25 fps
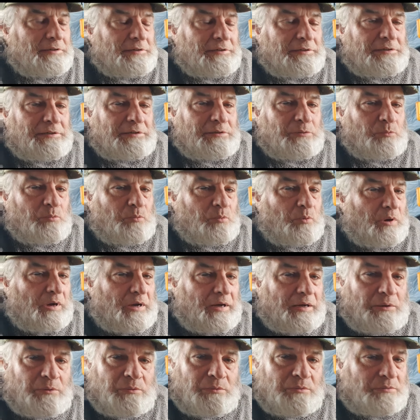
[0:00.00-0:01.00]

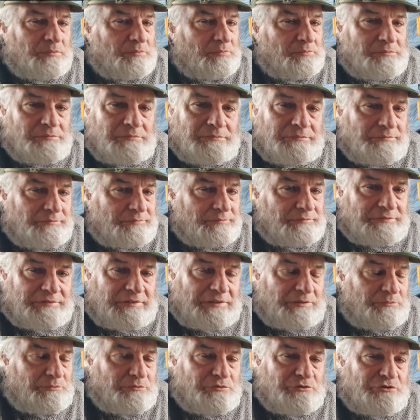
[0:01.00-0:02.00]
wow,
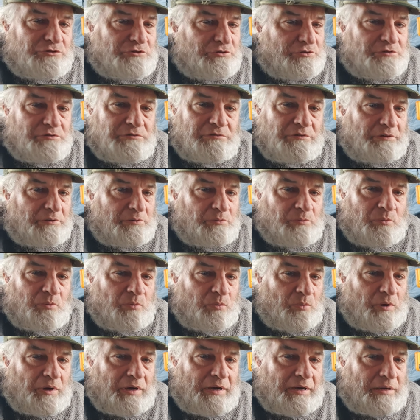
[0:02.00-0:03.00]
that was just like
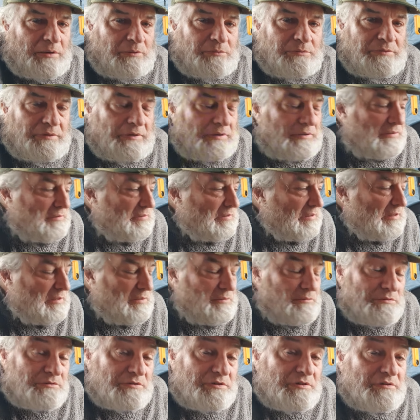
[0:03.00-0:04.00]
wow,
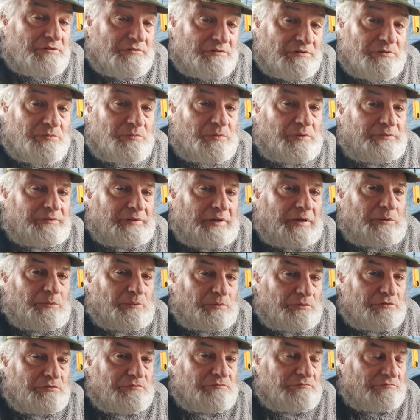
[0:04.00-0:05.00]
that was a good one. That
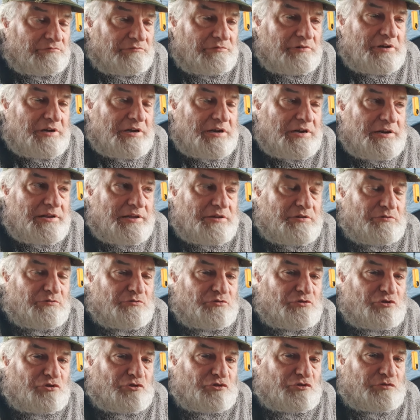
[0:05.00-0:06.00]
was really
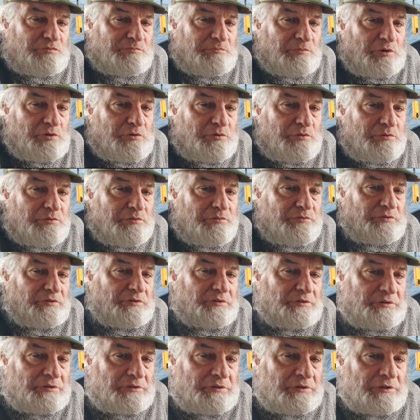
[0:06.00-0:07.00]
good, smooth,
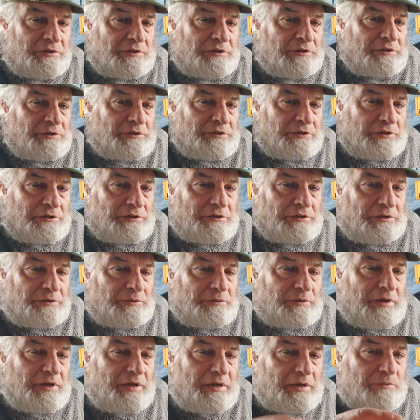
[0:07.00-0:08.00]
and you
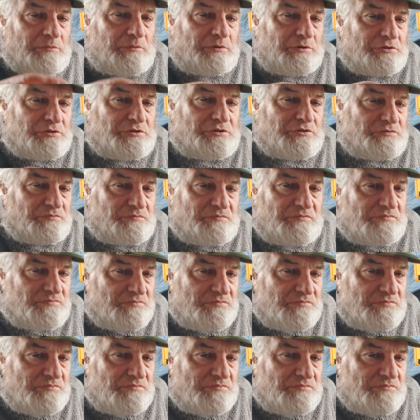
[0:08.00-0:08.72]
know, it was